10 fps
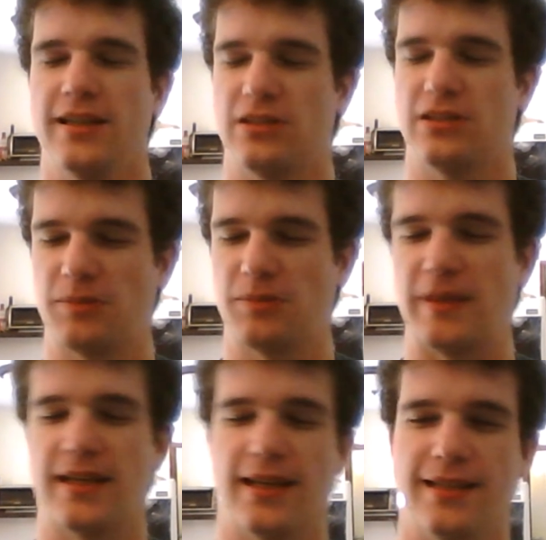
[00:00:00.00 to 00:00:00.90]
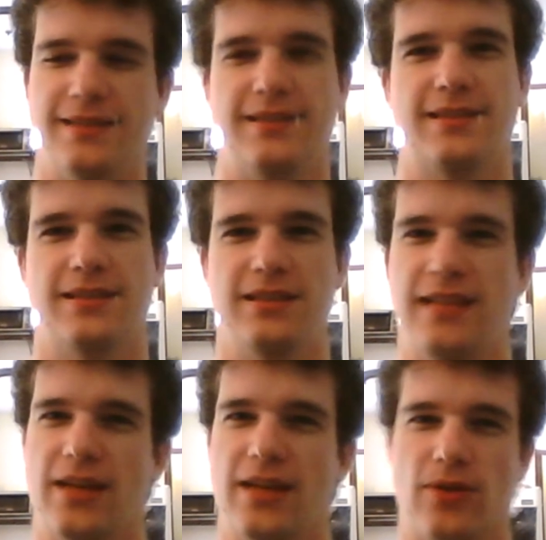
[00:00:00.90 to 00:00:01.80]
just because
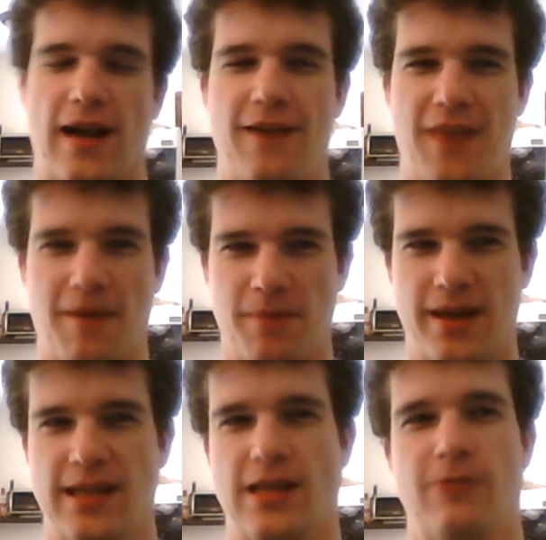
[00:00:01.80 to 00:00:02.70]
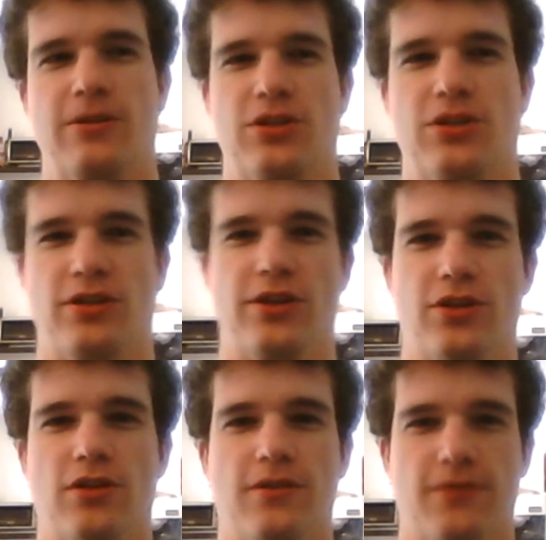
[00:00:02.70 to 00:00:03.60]
they don't have that body language or your
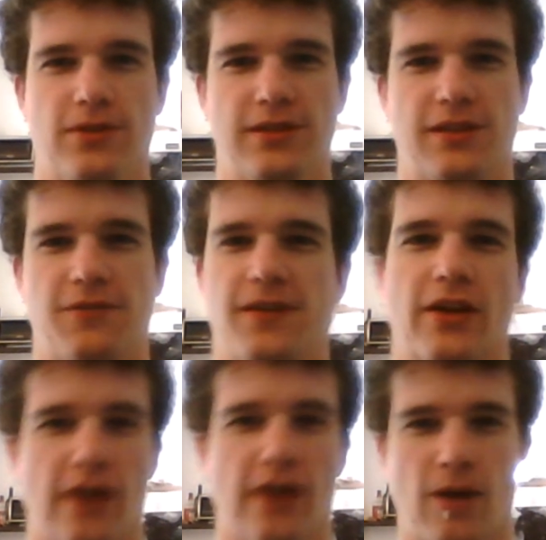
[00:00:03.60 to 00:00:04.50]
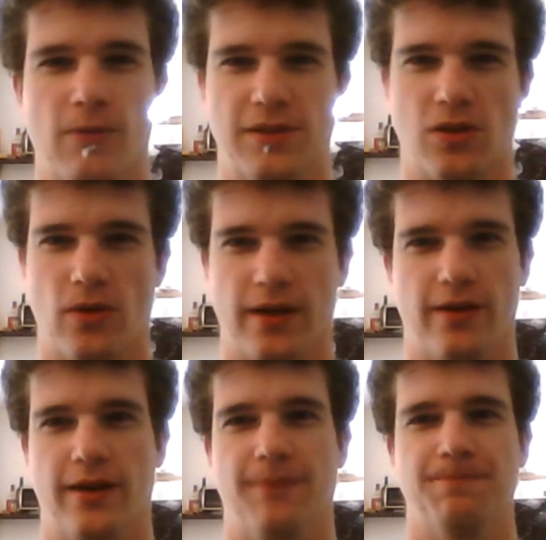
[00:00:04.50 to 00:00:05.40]
tone of voice to figure out what's going
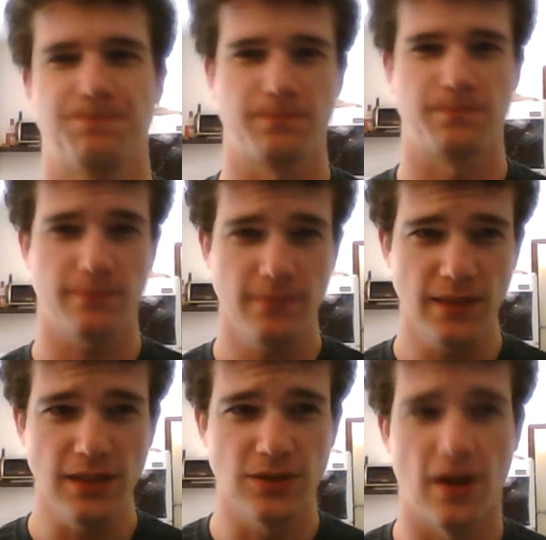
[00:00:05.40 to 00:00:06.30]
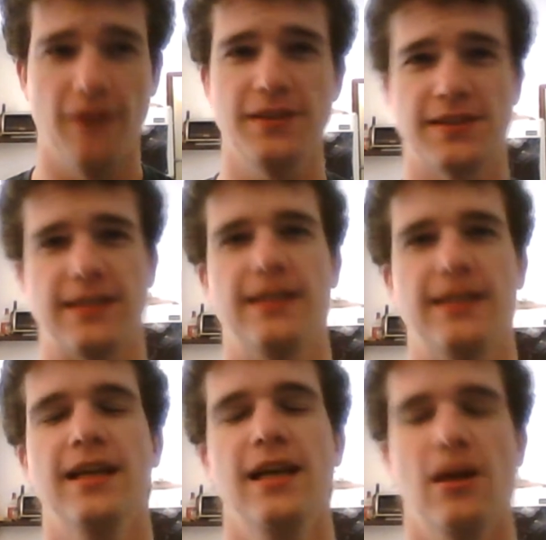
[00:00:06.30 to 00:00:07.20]
on. So obviously,
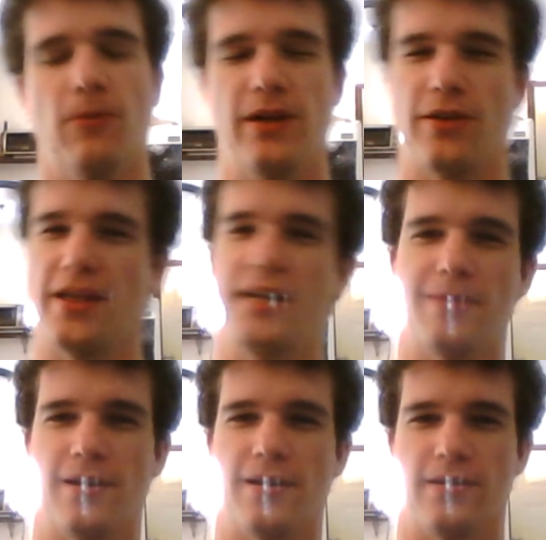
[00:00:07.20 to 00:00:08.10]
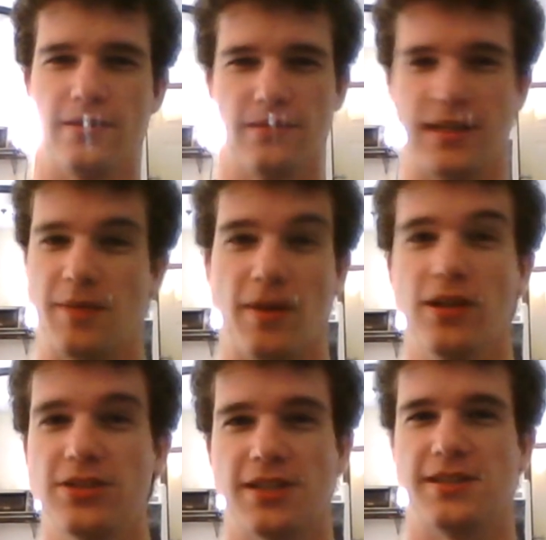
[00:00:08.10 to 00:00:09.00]
when you're thinking about
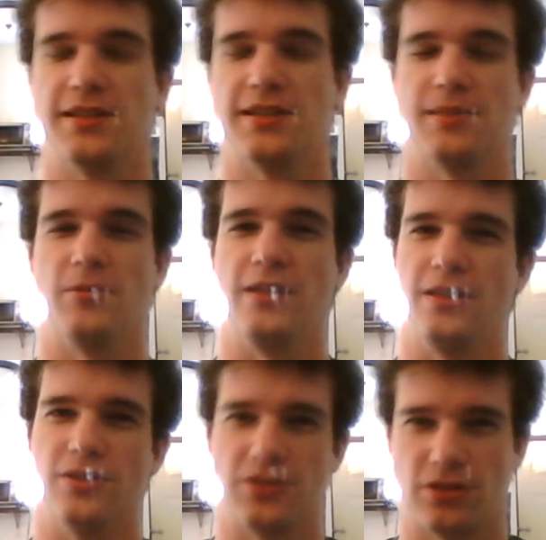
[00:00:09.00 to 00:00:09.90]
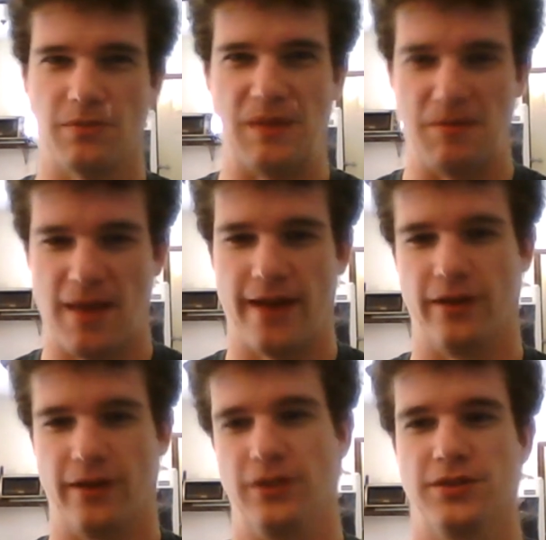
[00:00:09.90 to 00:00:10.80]
apologizing to someone, your discernment
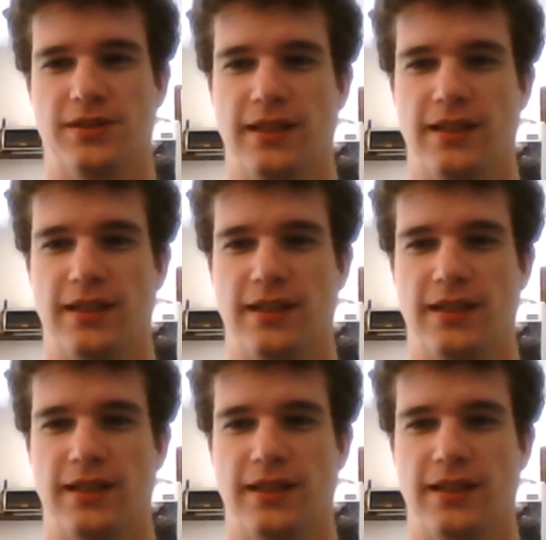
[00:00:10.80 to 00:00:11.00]
matters.